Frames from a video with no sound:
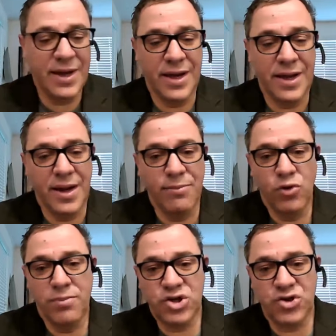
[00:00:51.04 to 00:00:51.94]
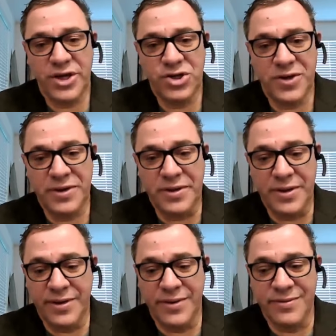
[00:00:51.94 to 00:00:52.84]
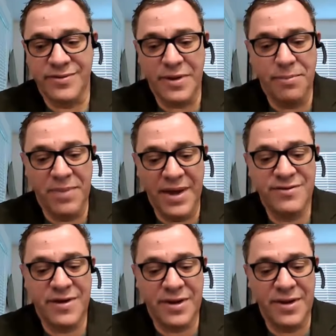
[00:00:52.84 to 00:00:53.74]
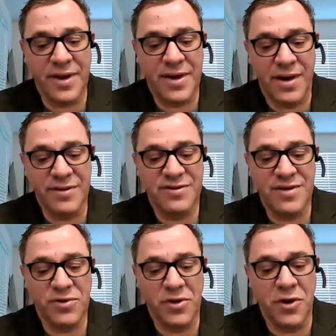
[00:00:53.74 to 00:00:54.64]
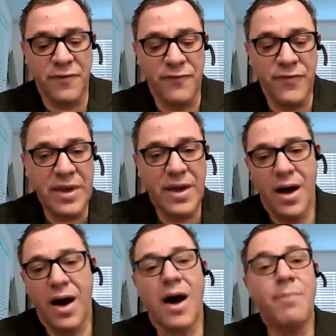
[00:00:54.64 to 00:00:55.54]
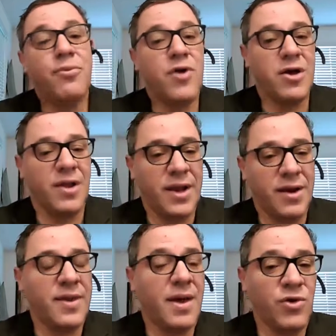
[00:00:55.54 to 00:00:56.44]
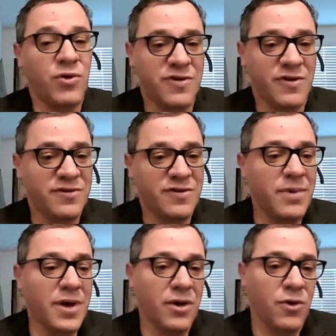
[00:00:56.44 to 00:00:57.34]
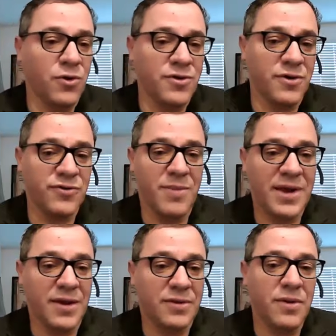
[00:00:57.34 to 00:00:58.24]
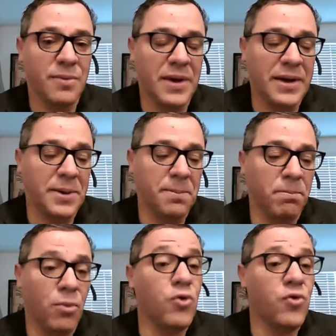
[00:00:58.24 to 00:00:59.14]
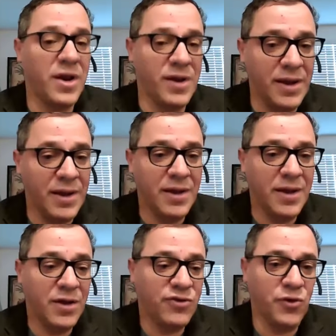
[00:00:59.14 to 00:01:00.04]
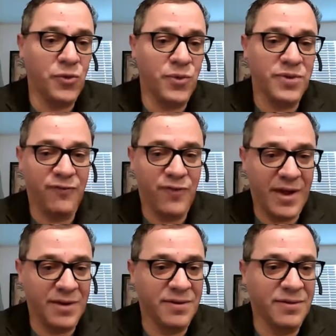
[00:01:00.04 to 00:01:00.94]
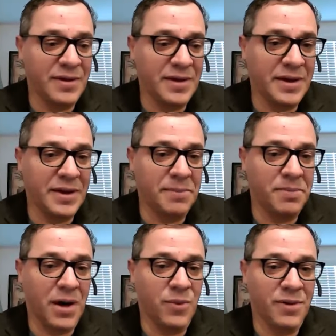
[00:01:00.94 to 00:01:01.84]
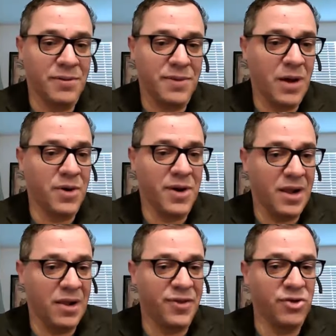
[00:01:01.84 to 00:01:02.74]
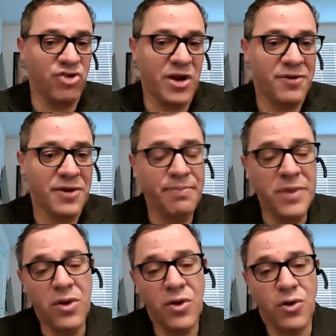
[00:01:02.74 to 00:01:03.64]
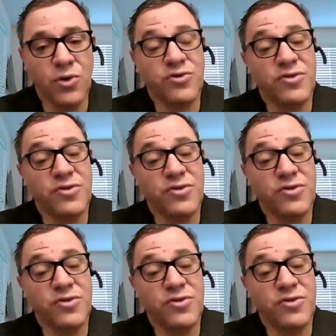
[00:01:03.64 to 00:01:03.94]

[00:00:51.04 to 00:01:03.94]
And immune modulation is basically the concept of upregulating the immune system in order to make it more ready to defend our health in general, or